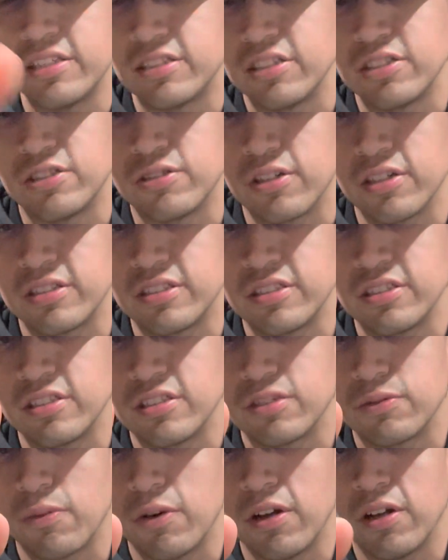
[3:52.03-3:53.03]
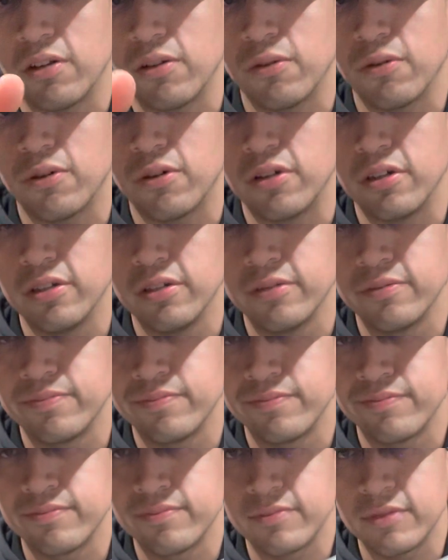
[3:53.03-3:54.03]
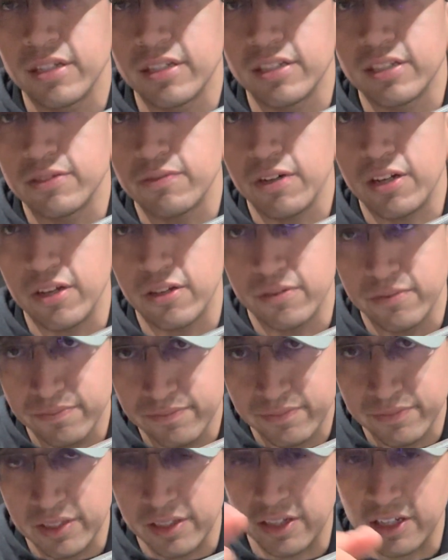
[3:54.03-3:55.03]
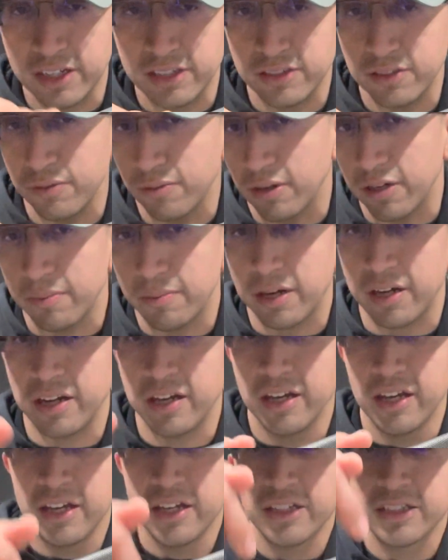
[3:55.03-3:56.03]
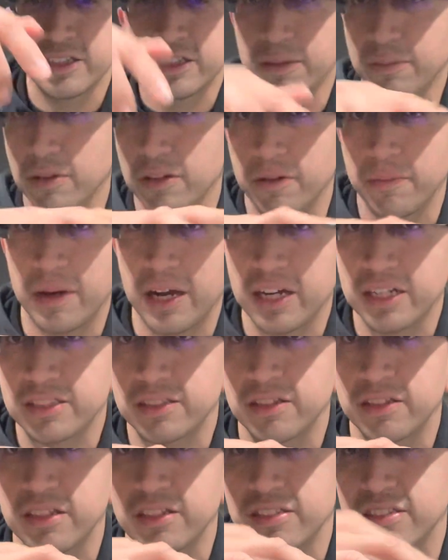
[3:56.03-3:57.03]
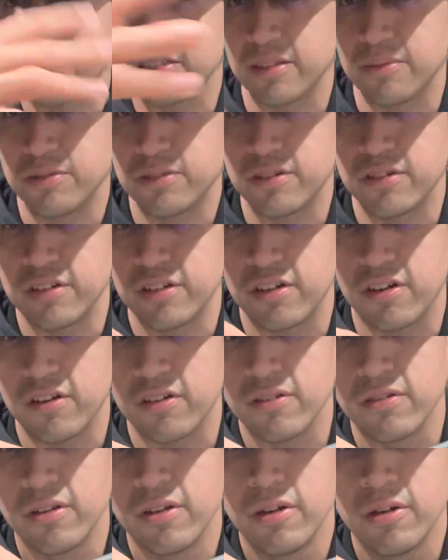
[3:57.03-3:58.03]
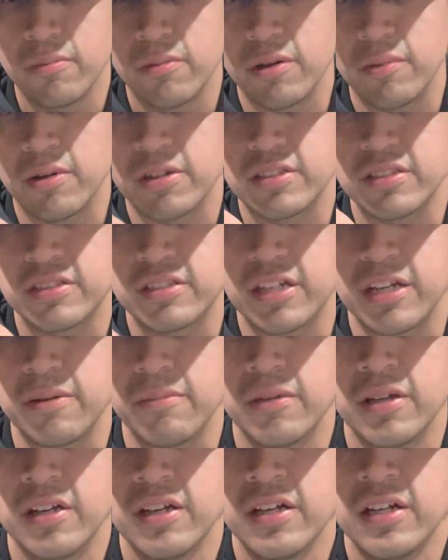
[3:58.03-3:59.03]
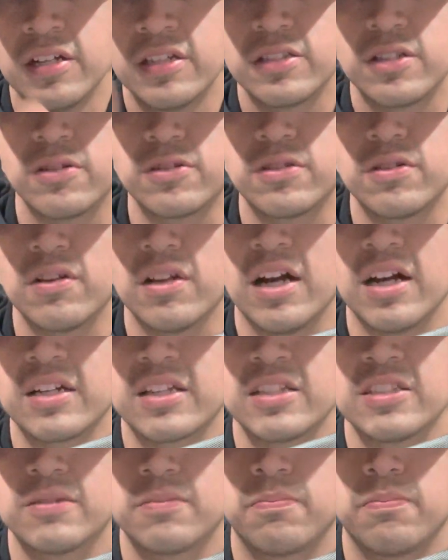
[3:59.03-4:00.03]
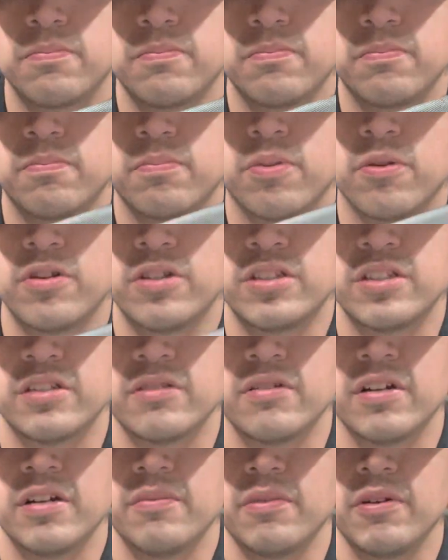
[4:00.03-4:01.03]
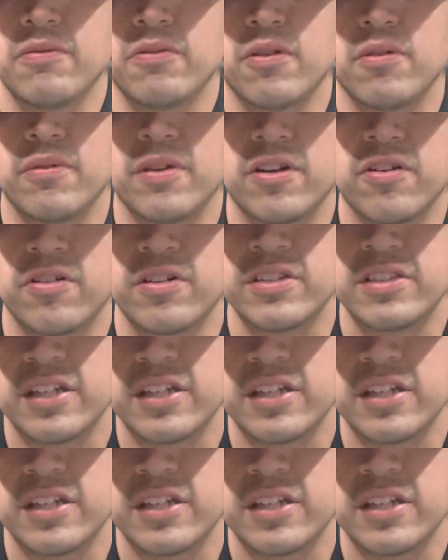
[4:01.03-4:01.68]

its instructions as well, or in this video, in case you want to buy similar bags to this, because I'm sure they're all pretty much the same. So to lock this portion, right, before we go